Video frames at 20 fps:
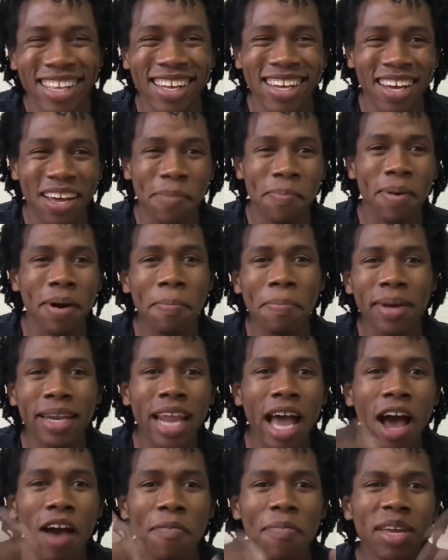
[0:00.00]
But
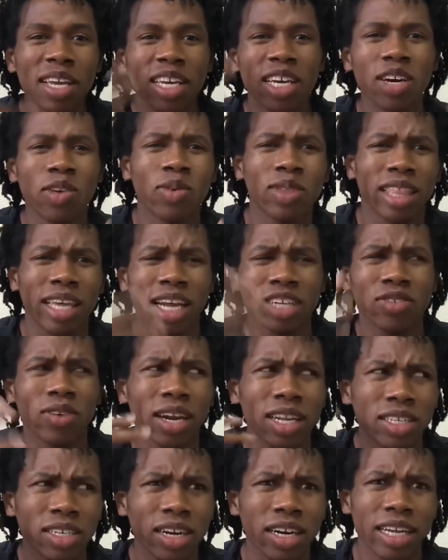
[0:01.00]
now I've been good with it. I
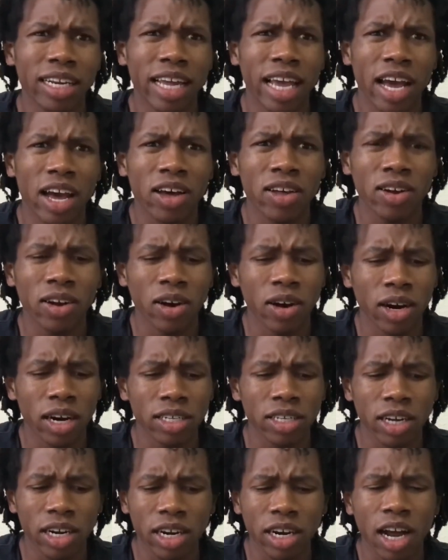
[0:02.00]
try to turn it down
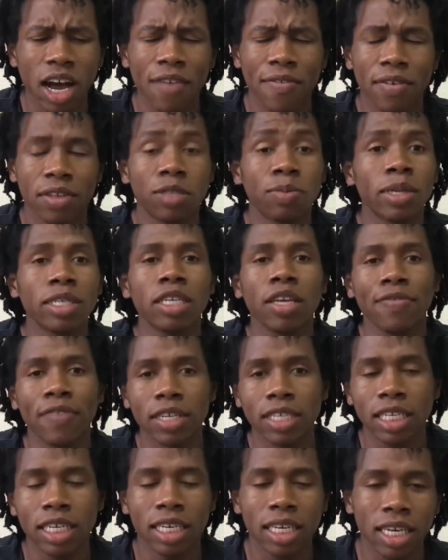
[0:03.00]
or turn it off, especially if
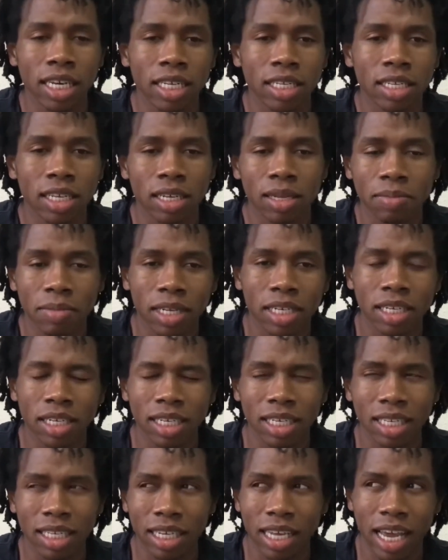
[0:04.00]
I see kids, and like
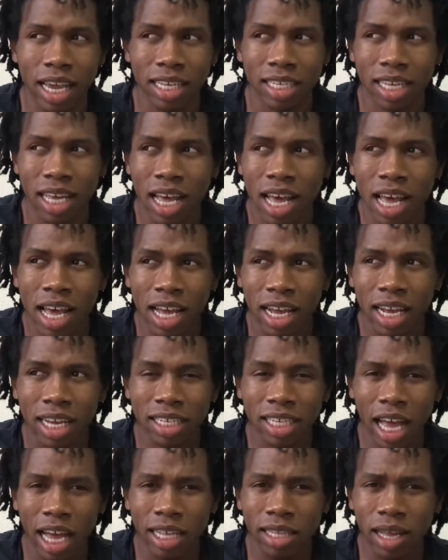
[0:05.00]
just in case,
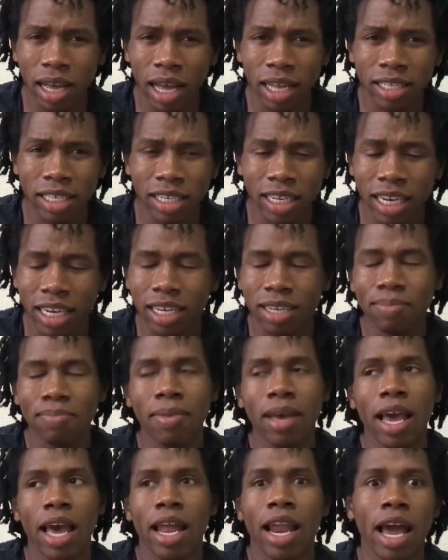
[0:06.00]
because I teach,
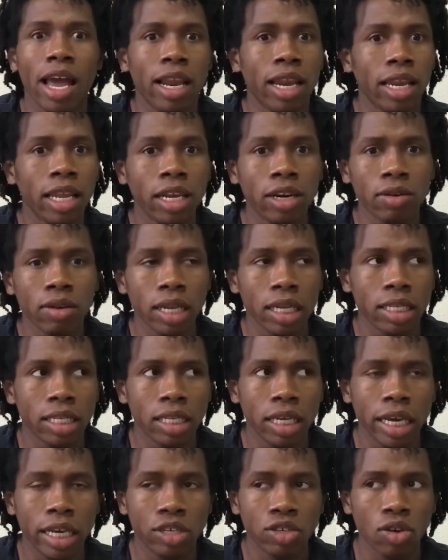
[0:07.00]
man, I literally
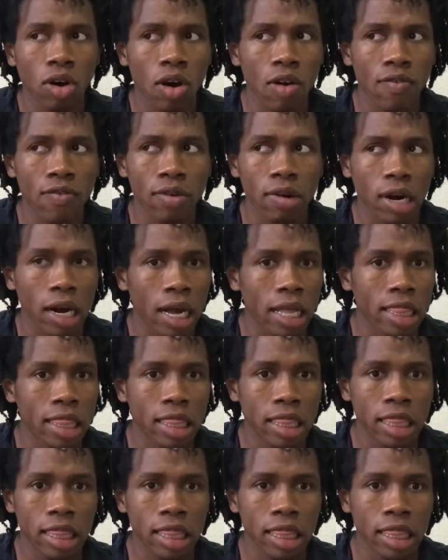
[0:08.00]
teach over